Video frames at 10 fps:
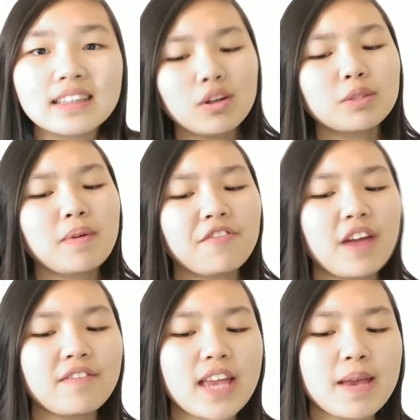What's my
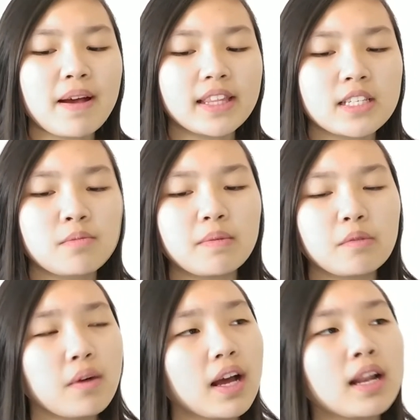fave game at this
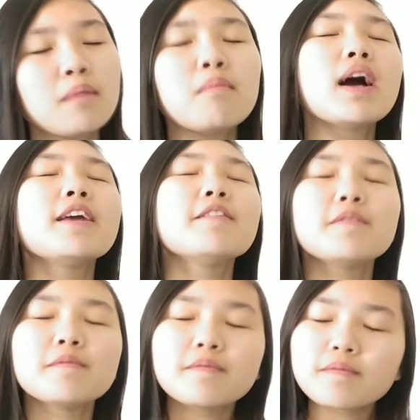moment? Well, my
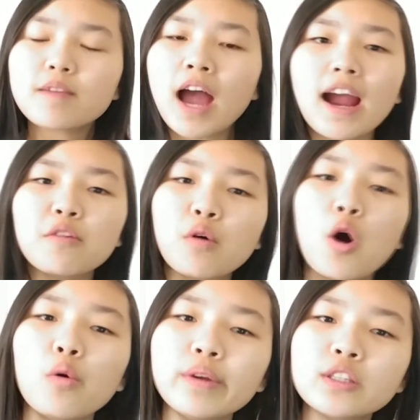heart will
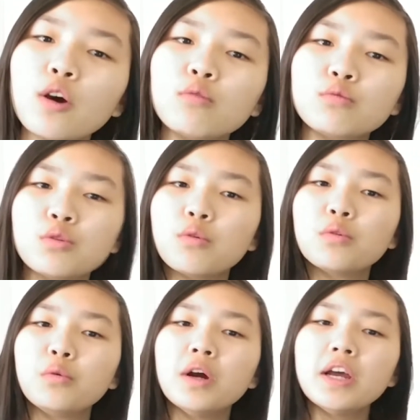always go
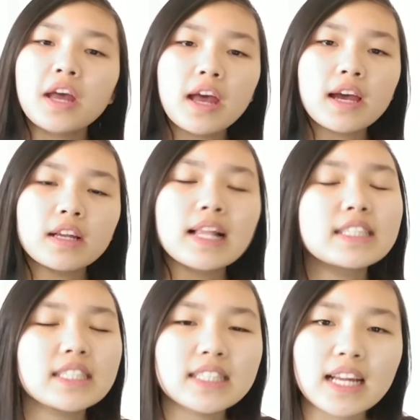to
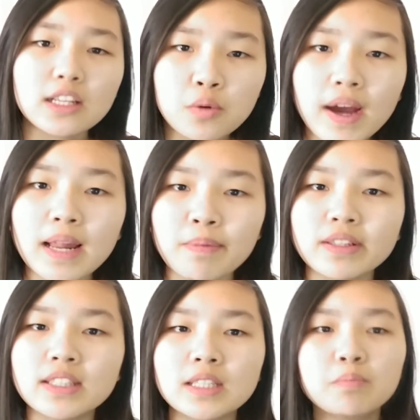Legend of Zelda Twilight
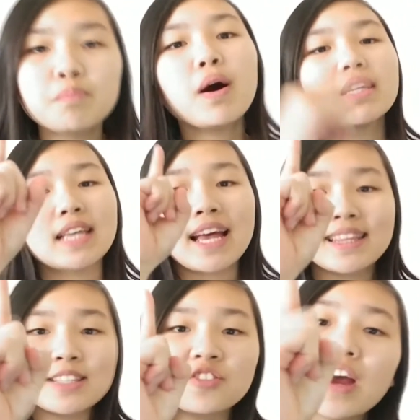Princess, but
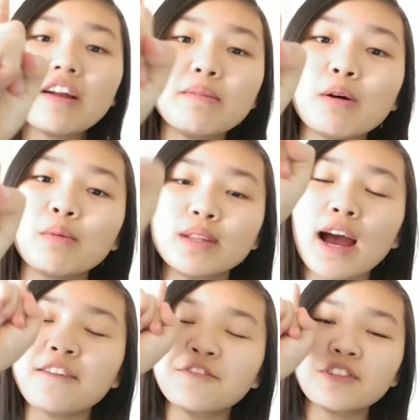at this very moment,
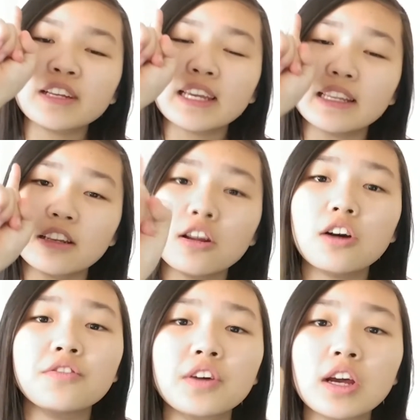I freaking
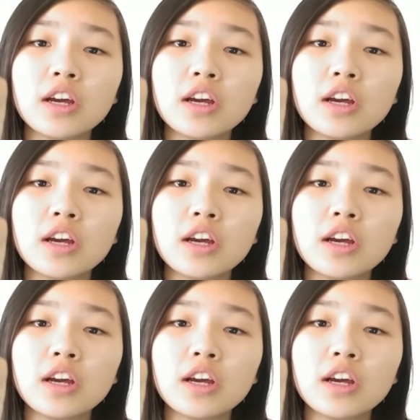love